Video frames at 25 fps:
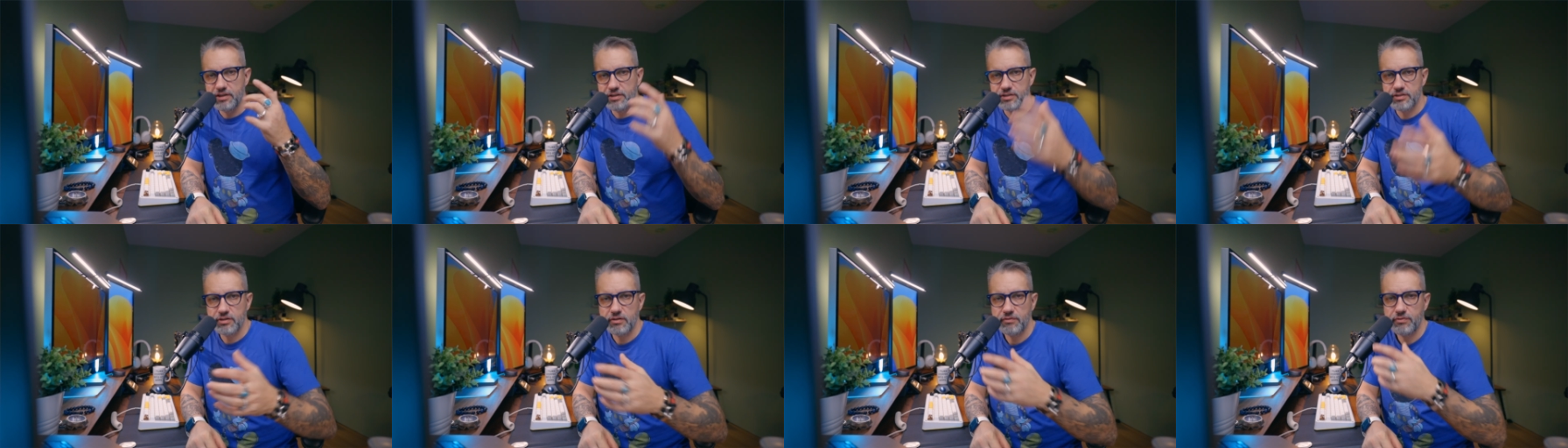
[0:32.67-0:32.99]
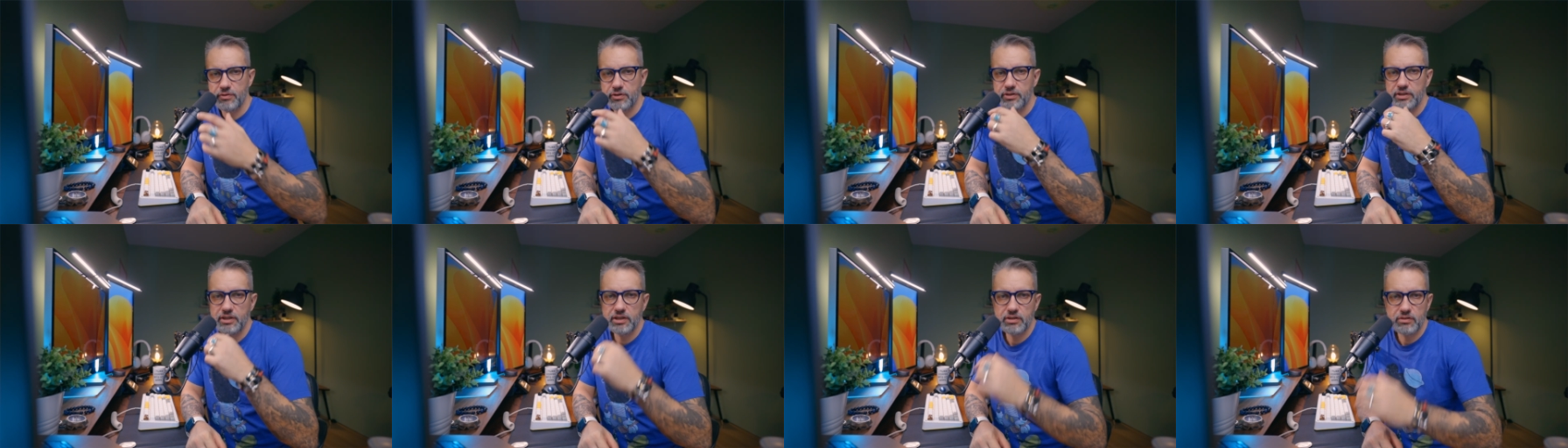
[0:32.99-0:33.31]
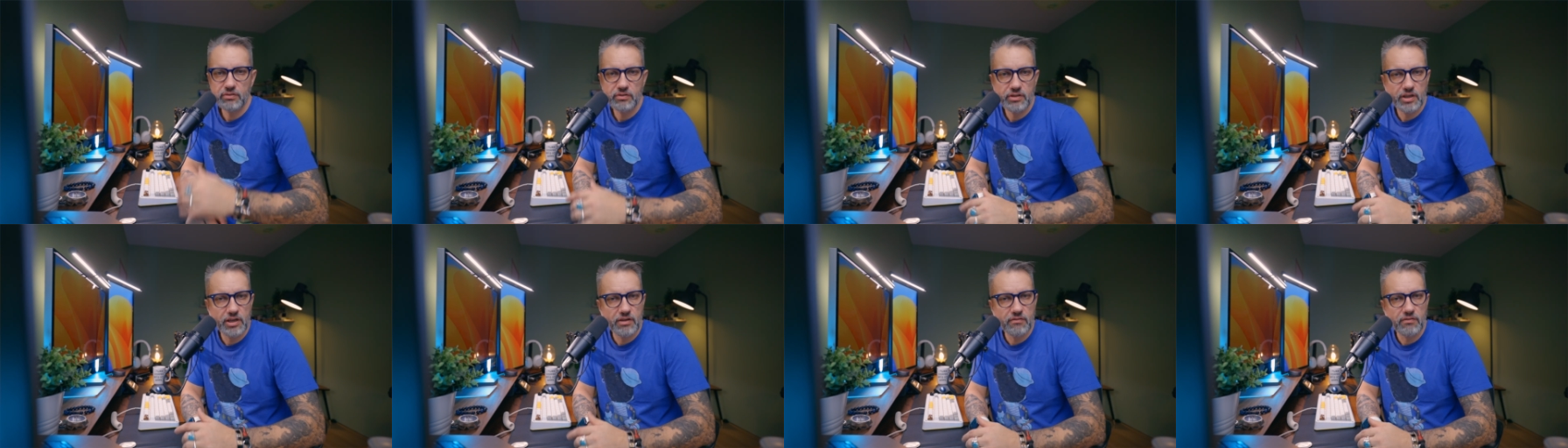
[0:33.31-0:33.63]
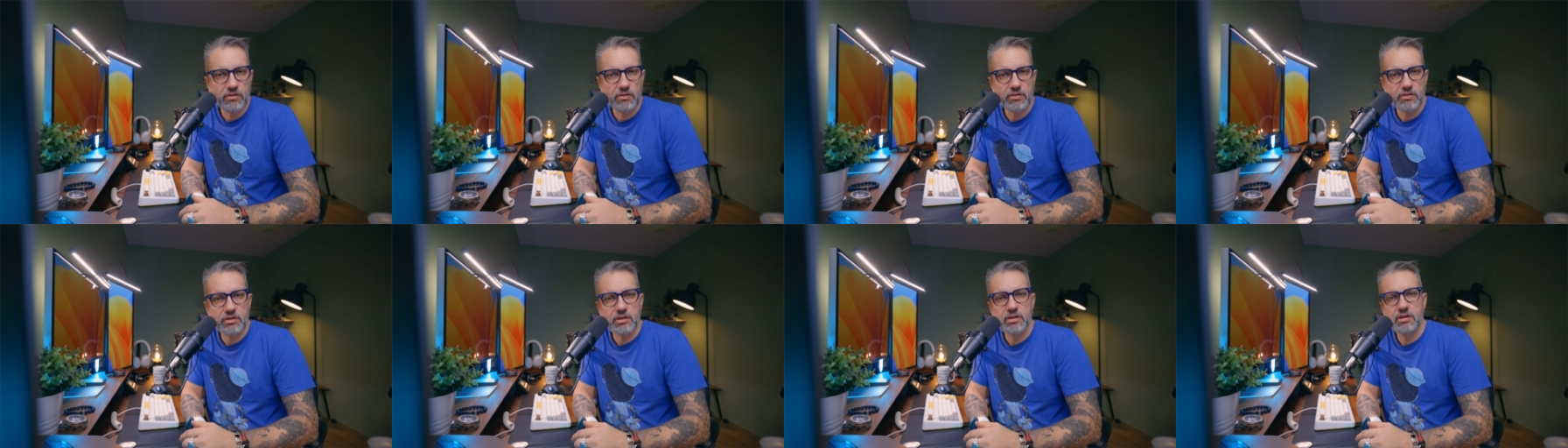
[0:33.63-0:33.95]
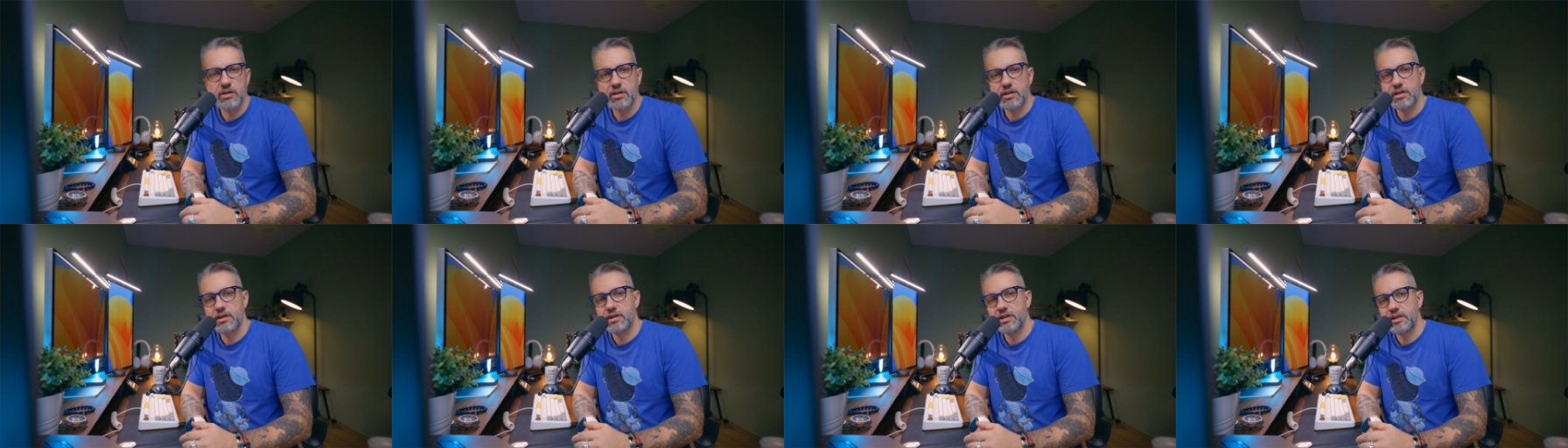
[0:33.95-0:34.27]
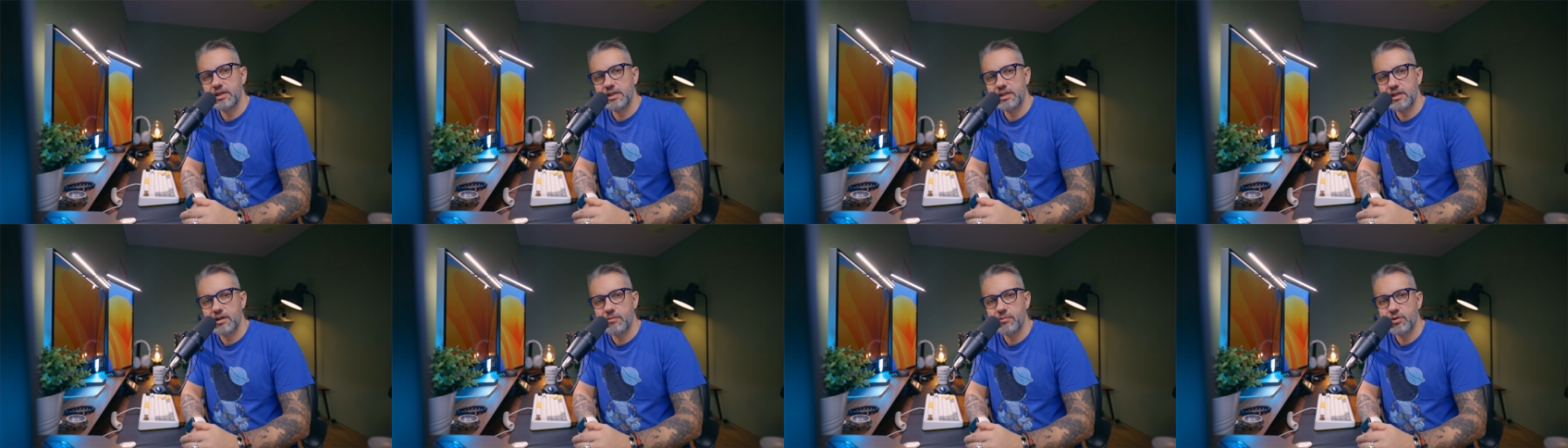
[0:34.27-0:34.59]
So for day-to-day -day work, uh,
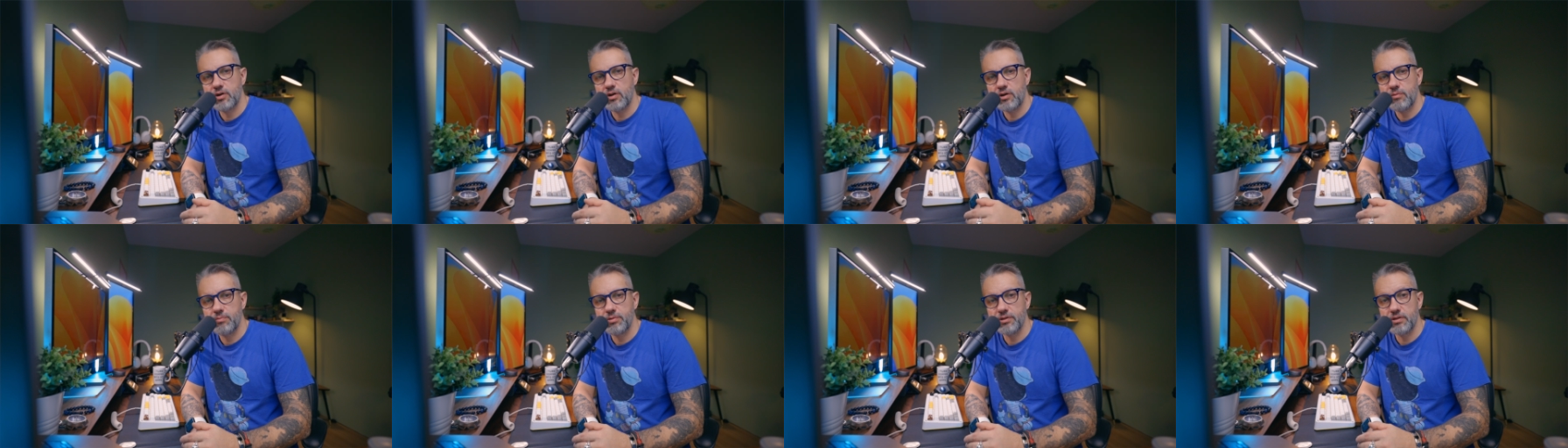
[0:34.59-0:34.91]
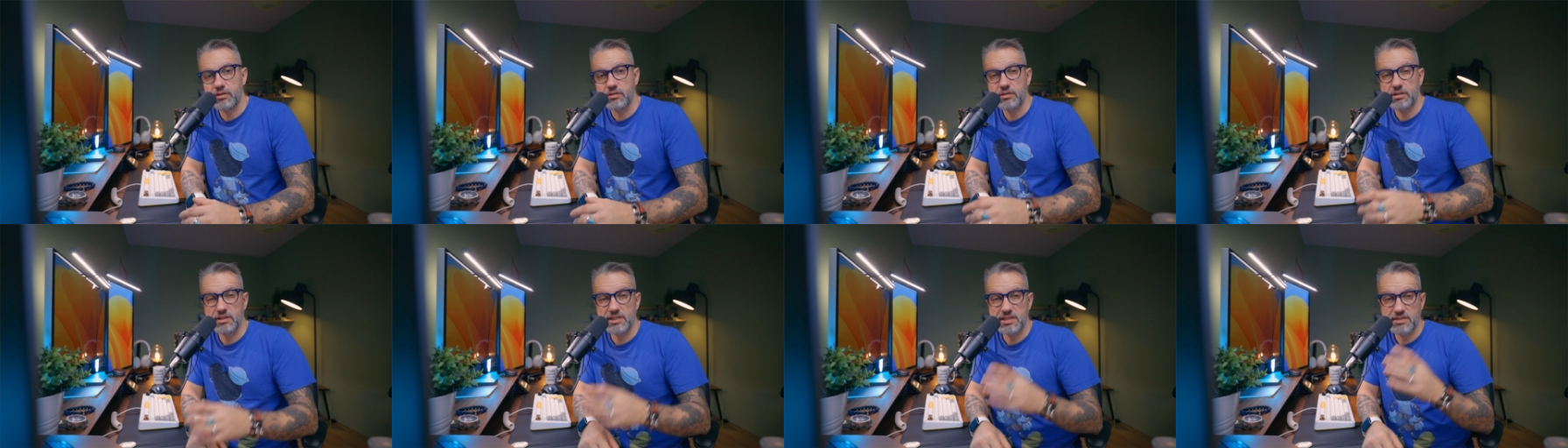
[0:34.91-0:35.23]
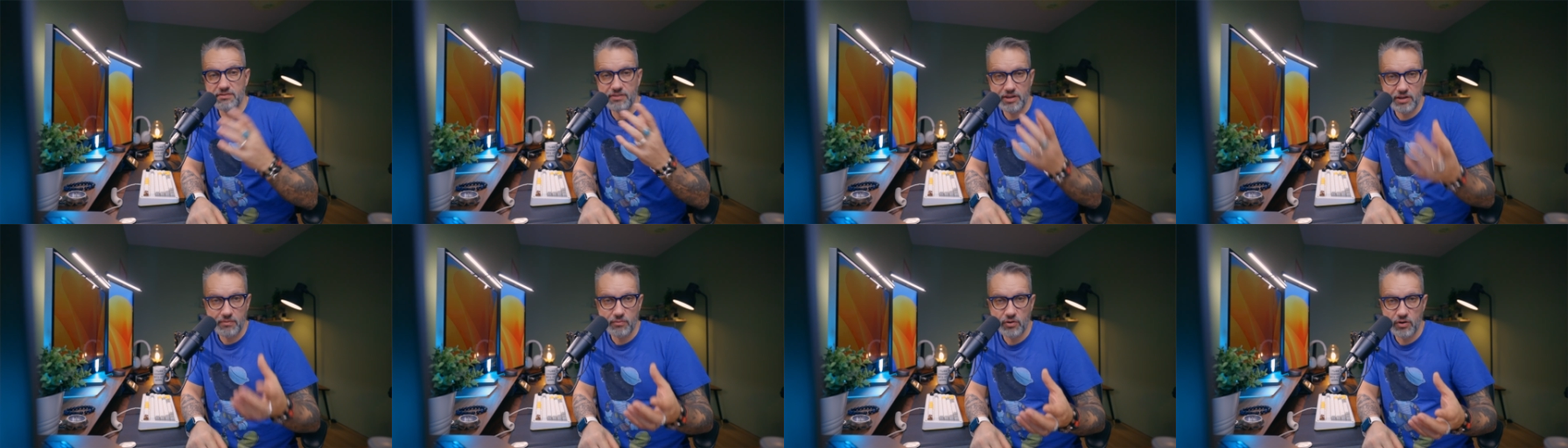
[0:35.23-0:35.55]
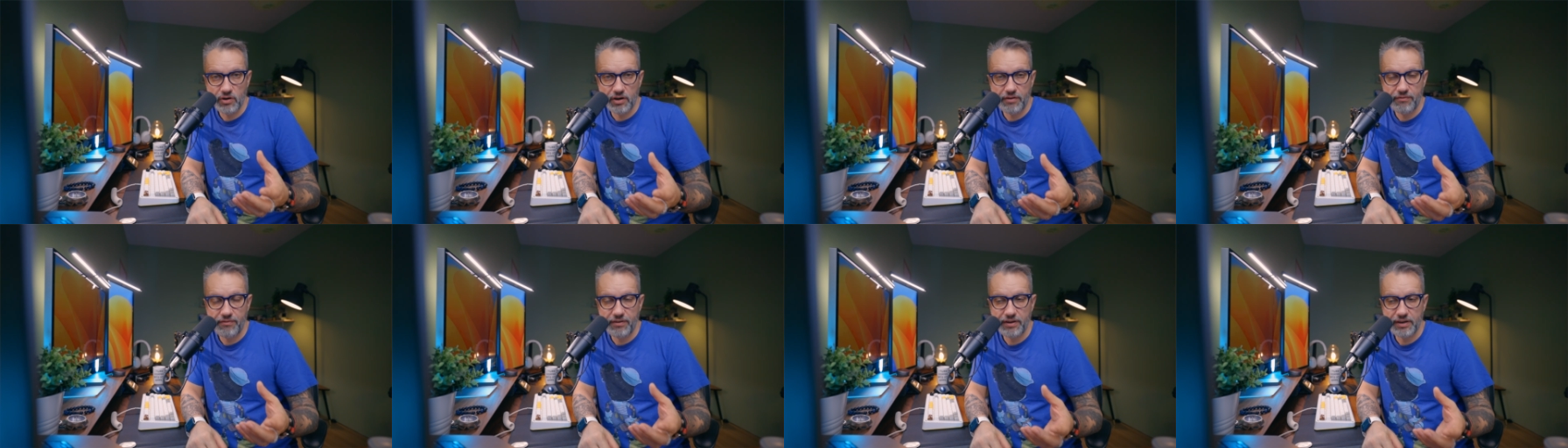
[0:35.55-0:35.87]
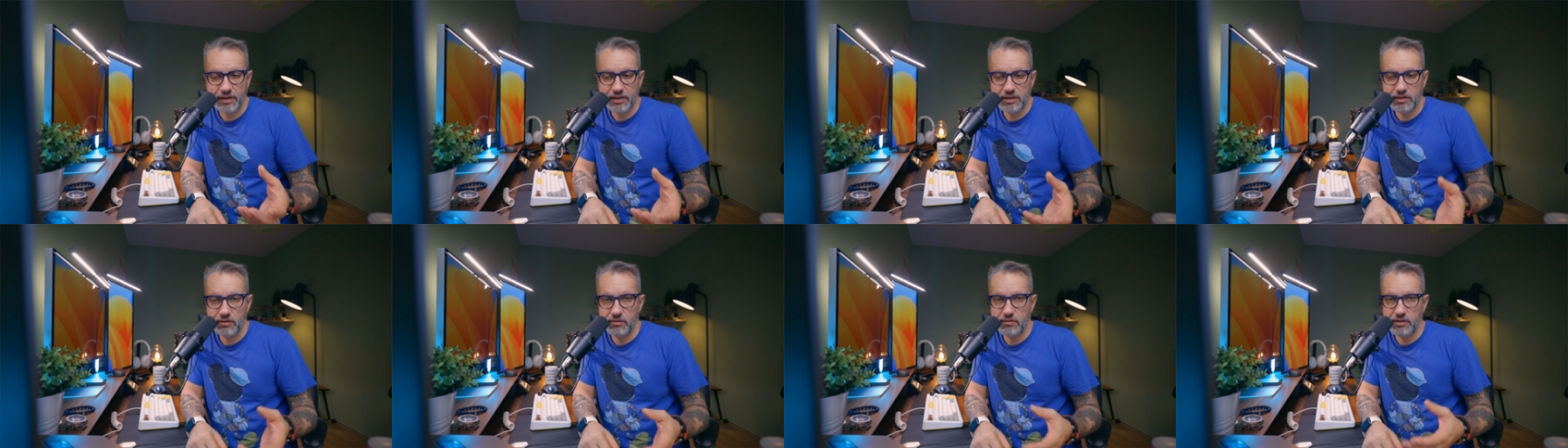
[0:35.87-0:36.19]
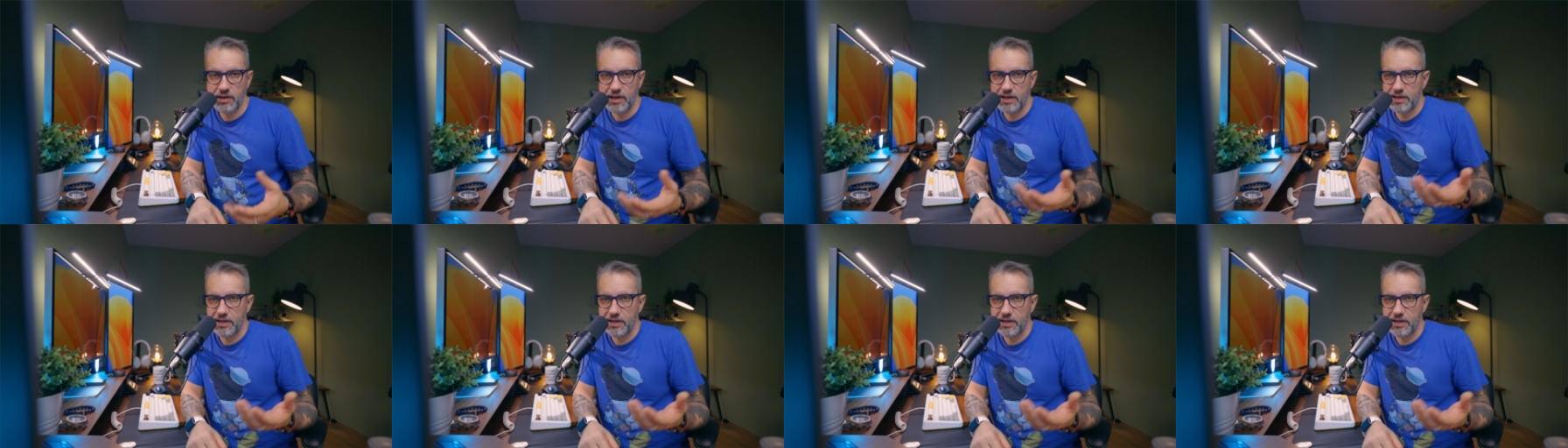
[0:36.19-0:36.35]
GitHub Copilot is way more effective